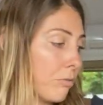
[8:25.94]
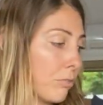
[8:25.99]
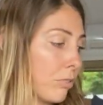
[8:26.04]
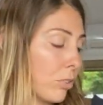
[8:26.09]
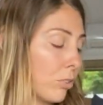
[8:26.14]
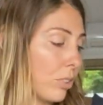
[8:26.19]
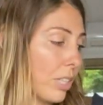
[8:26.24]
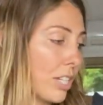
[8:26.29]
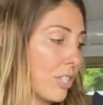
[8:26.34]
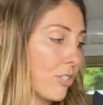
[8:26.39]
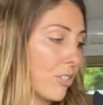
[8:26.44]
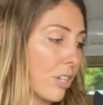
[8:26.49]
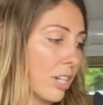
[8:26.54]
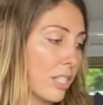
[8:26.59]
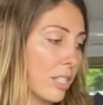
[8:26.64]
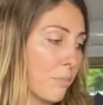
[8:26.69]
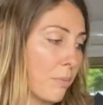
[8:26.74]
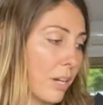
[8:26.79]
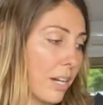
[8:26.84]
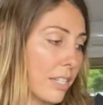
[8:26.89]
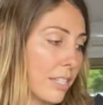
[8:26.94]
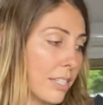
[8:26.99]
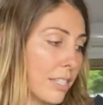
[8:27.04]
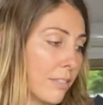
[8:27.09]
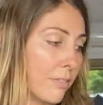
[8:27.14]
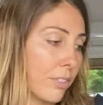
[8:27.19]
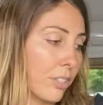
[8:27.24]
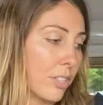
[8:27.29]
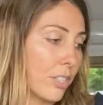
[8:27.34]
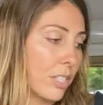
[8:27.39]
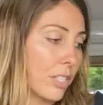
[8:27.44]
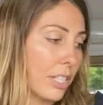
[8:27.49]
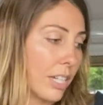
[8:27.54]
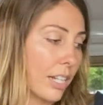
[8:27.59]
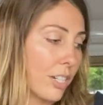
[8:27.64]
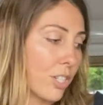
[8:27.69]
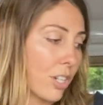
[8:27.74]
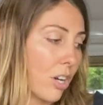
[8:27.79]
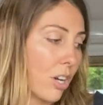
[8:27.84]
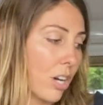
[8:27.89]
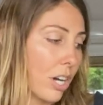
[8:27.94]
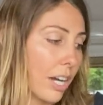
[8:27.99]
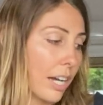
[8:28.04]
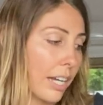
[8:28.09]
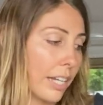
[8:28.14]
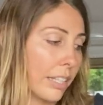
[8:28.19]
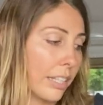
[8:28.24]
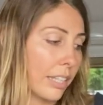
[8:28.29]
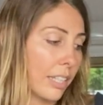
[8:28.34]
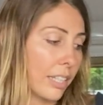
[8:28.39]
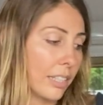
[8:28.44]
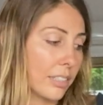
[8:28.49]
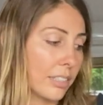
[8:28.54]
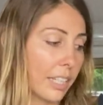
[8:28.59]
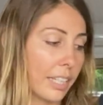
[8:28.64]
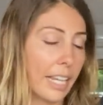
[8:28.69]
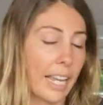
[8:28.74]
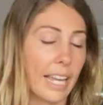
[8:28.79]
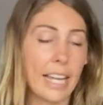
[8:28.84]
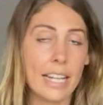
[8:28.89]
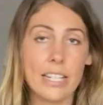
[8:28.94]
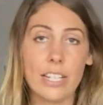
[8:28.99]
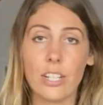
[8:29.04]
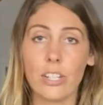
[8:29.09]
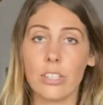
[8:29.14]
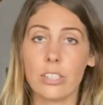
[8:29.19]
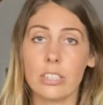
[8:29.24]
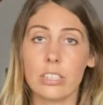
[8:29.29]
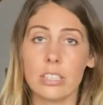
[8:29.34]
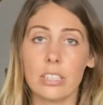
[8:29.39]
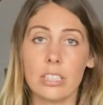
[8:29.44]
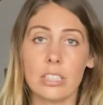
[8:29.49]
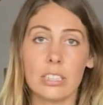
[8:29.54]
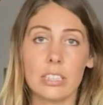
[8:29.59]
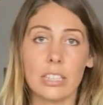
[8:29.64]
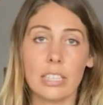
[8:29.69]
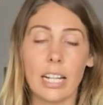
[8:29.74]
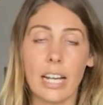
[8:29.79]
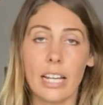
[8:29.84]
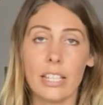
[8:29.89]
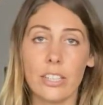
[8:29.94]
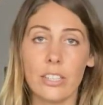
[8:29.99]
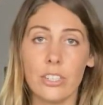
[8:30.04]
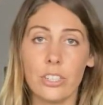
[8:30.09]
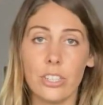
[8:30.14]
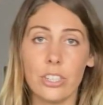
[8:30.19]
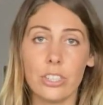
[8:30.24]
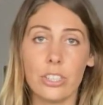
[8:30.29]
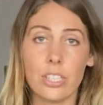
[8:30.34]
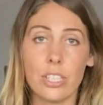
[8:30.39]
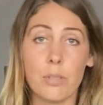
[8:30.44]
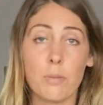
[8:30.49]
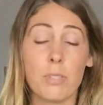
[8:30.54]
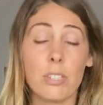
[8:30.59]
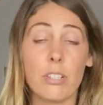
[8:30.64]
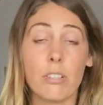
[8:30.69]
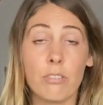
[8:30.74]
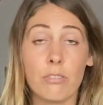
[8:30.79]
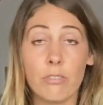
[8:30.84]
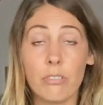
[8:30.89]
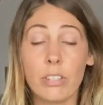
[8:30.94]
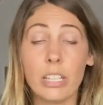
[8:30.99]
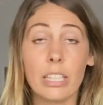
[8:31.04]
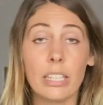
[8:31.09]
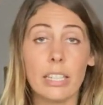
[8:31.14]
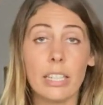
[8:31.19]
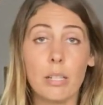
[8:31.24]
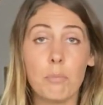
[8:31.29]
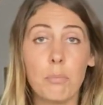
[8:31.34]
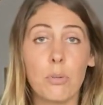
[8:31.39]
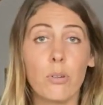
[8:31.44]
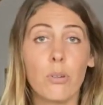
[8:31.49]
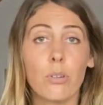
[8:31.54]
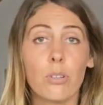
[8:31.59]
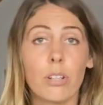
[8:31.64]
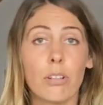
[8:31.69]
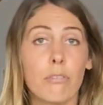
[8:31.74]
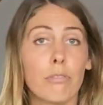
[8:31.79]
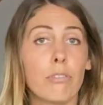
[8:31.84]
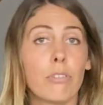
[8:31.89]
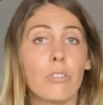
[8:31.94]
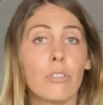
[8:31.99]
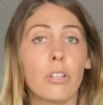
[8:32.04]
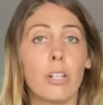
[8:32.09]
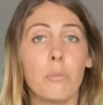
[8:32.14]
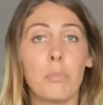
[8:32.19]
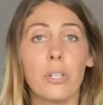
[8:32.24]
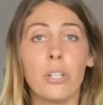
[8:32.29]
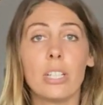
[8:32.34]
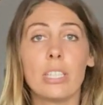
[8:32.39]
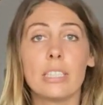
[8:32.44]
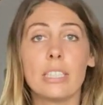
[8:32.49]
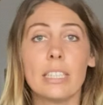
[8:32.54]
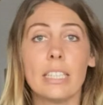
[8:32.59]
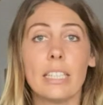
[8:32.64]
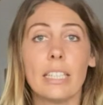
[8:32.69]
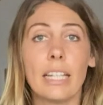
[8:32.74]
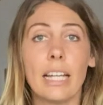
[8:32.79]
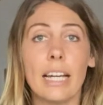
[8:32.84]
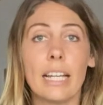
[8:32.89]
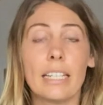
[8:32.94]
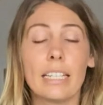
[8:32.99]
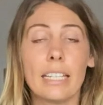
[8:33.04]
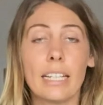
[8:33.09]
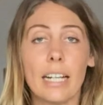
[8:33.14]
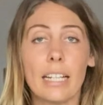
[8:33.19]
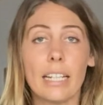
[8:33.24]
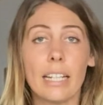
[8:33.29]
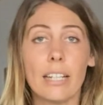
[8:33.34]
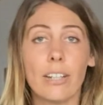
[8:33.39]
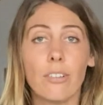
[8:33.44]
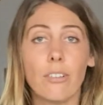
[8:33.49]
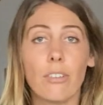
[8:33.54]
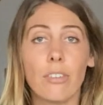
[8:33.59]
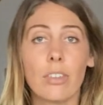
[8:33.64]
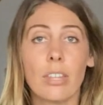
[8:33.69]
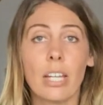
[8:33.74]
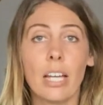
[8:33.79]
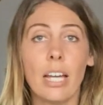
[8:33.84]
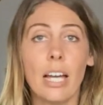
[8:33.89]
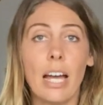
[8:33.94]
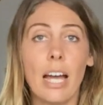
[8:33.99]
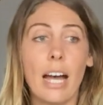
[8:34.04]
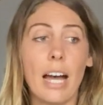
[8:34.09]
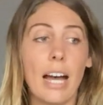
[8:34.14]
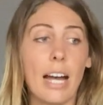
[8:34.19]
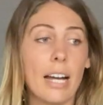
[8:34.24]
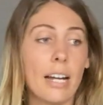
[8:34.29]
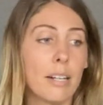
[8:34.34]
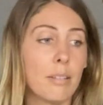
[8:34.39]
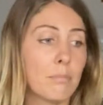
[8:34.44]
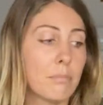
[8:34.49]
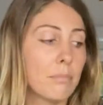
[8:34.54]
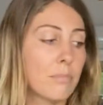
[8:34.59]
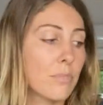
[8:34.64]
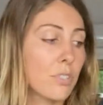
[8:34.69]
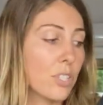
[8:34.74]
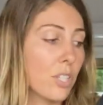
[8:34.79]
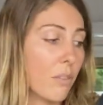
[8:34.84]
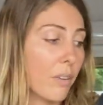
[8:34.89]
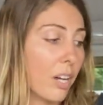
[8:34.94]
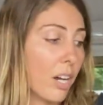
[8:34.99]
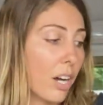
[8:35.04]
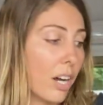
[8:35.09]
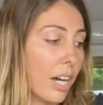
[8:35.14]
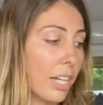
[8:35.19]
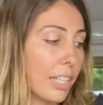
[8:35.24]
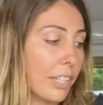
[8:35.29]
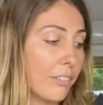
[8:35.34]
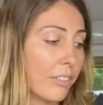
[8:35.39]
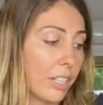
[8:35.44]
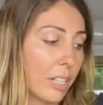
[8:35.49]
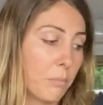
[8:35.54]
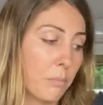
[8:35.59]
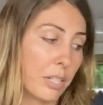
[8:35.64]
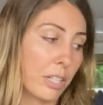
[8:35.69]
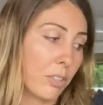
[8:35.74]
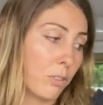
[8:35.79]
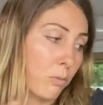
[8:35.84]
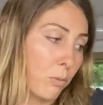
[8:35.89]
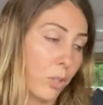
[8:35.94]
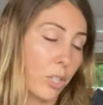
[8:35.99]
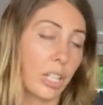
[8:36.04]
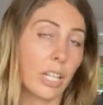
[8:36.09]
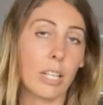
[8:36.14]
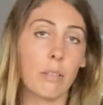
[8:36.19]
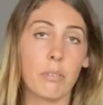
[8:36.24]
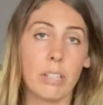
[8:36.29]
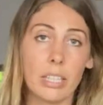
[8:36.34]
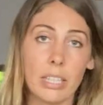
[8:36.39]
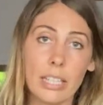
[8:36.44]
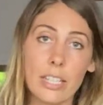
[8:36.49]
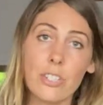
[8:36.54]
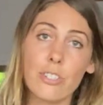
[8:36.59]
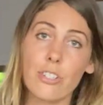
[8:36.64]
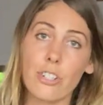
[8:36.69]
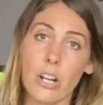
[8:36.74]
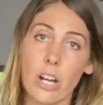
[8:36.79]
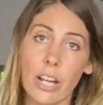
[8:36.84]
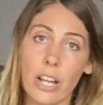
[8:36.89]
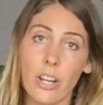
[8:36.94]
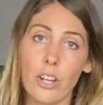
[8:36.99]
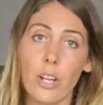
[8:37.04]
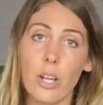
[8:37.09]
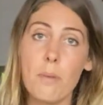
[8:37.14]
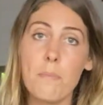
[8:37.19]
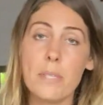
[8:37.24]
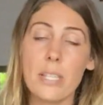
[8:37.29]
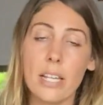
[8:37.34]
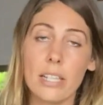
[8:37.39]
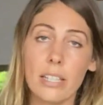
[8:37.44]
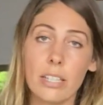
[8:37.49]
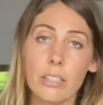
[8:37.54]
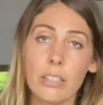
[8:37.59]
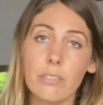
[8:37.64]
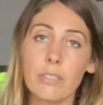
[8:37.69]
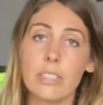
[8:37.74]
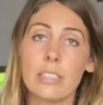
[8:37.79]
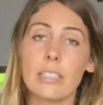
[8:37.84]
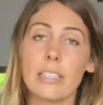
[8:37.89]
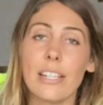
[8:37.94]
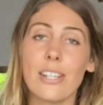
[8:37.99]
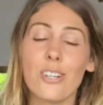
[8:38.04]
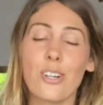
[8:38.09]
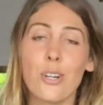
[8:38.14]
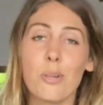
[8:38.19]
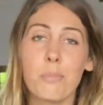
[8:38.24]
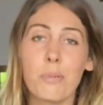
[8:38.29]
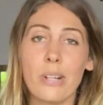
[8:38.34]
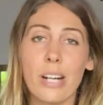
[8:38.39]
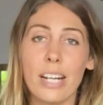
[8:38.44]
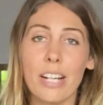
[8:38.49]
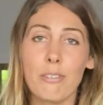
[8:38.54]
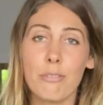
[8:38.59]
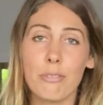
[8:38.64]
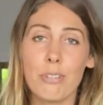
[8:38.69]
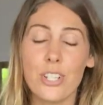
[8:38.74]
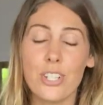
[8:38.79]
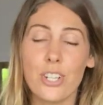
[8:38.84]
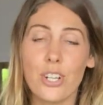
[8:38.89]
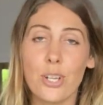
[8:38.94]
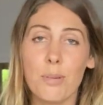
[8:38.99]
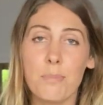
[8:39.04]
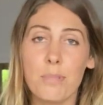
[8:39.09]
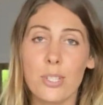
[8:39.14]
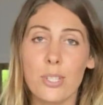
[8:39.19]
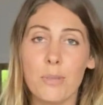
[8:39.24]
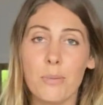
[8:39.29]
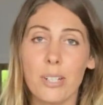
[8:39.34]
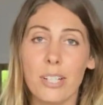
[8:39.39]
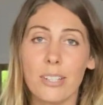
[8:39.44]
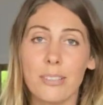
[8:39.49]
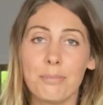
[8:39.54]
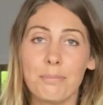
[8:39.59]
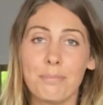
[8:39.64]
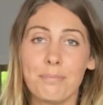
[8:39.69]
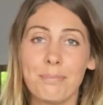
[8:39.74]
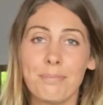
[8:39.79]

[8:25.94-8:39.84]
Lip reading: all these dry spices have got such high things like antioxidants and other nutrients, which are really important for immunity and gut health. So I highly recommend working with these dry herbs, and then obviously incorporating fresh herbs as well.